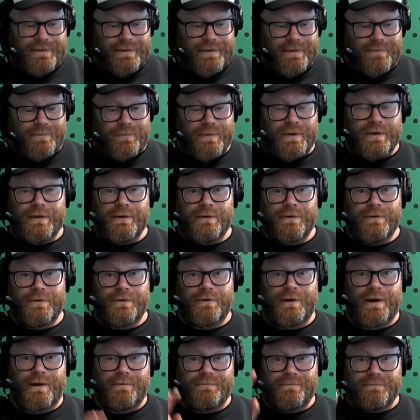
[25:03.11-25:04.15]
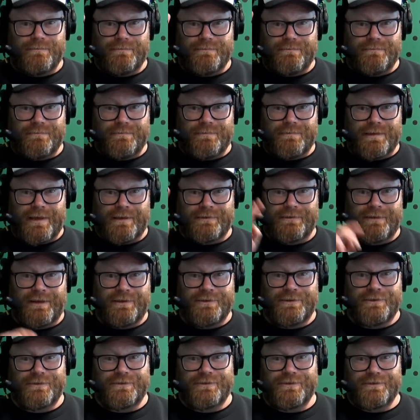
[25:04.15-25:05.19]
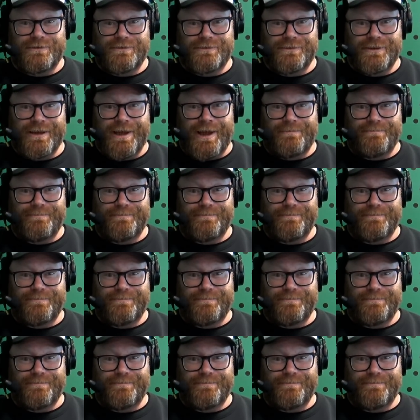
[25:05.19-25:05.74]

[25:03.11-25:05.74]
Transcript: and picking her up. Thanks, legends. See ya.